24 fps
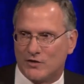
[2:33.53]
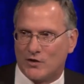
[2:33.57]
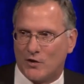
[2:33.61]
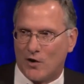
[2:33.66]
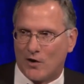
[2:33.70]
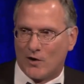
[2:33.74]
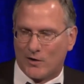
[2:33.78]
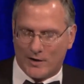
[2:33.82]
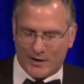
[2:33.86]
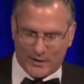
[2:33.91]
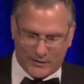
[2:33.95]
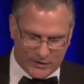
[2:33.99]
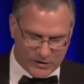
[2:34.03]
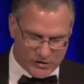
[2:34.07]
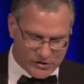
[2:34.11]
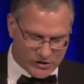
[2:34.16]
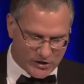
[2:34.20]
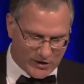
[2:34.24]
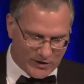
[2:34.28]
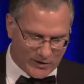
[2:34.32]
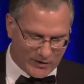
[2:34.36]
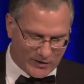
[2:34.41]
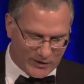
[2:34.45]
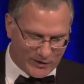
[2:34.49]
guarding the
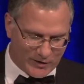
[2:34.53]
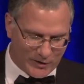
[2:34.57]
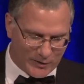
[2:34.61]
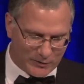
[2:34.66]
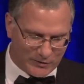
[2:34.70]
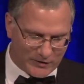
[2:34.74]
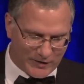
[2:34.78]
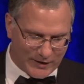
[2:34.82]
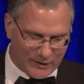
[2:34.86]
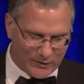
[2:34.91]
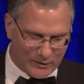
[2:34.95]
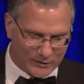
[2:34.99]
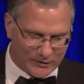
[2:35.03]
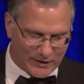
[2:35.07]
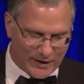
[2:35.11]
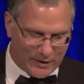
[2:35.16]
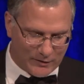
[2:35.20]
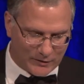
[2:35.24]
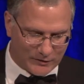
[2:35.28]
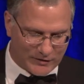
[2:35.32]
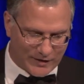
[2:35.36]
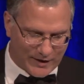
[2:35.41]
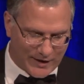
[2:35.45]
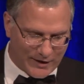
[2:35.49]
Sheraton Hotel
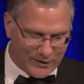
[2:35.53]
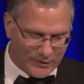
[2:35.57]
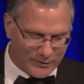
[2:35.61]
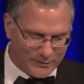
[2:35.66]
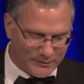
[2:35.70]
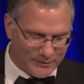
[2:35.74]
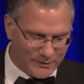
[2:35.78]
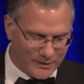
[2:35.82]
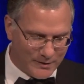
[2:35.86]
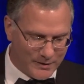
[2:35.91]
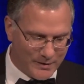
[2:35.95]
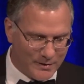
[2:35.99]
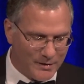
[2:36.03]
downtown